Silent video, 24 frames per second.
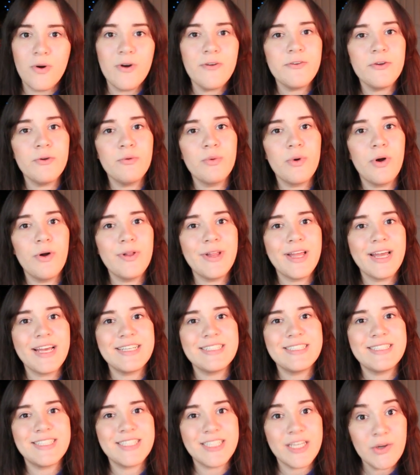Or if you roll
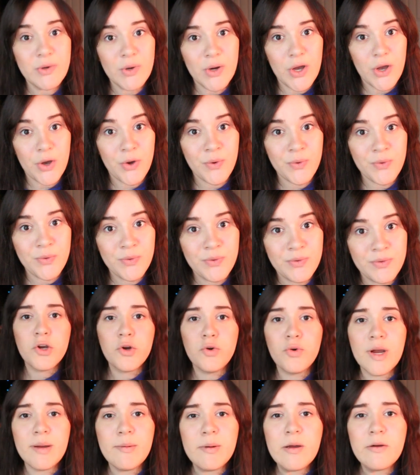a 0,
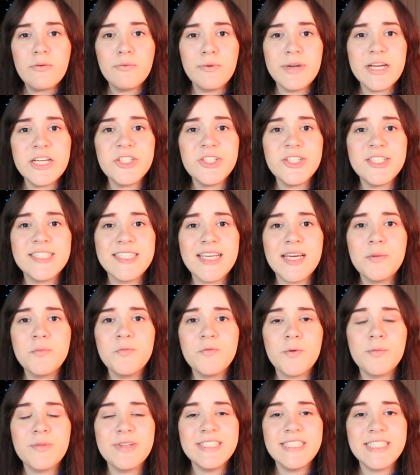Grandma reaches up
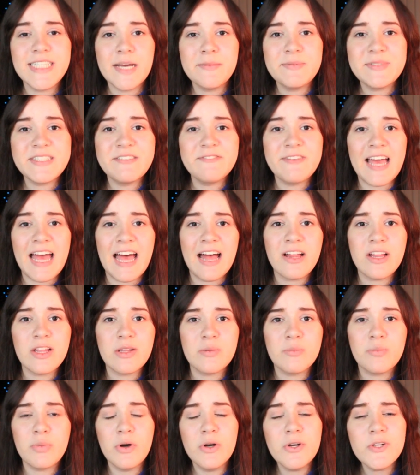from the depths of hell
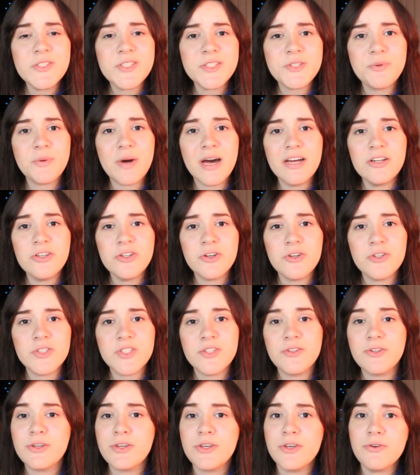and pulls you under
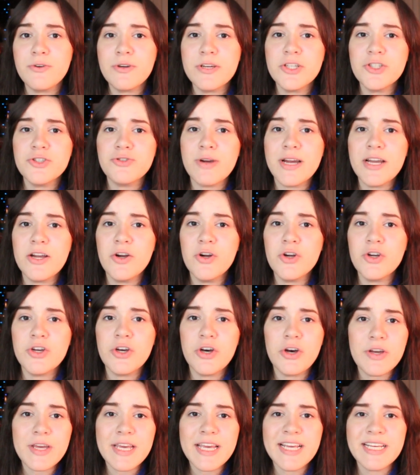so that you can try her
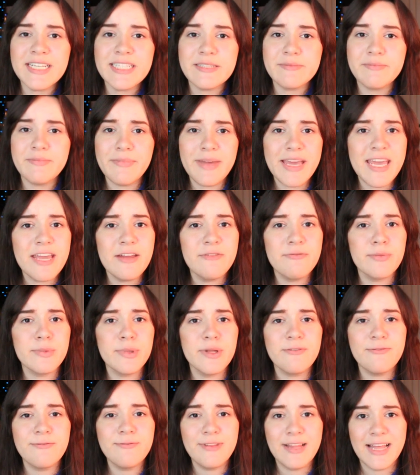cookies made from
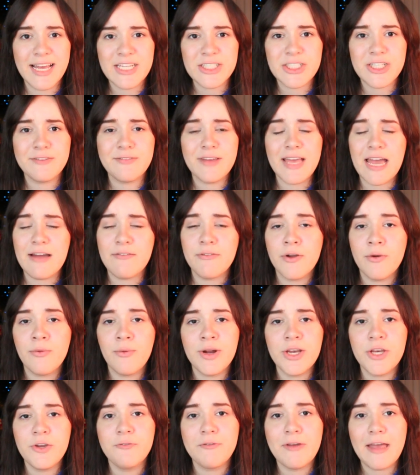the flesh of
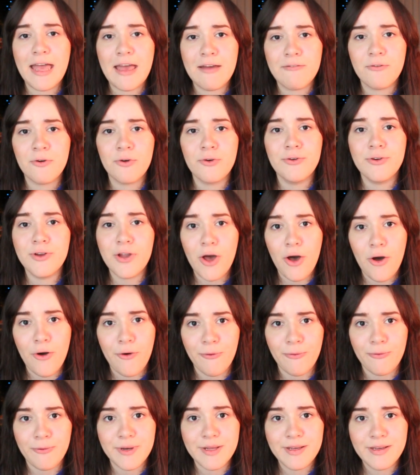everyone you've ever
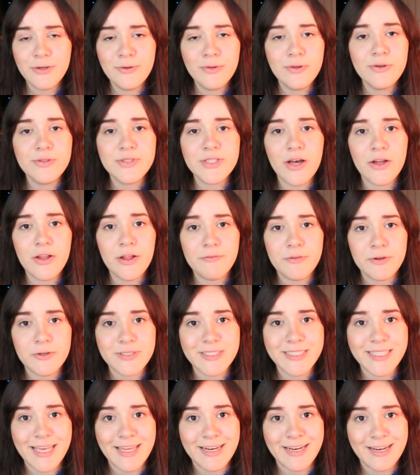known. You lose all of your
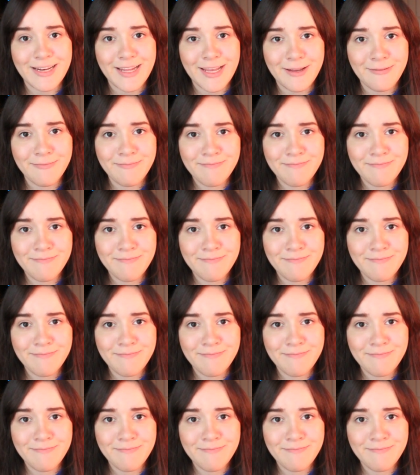sanity.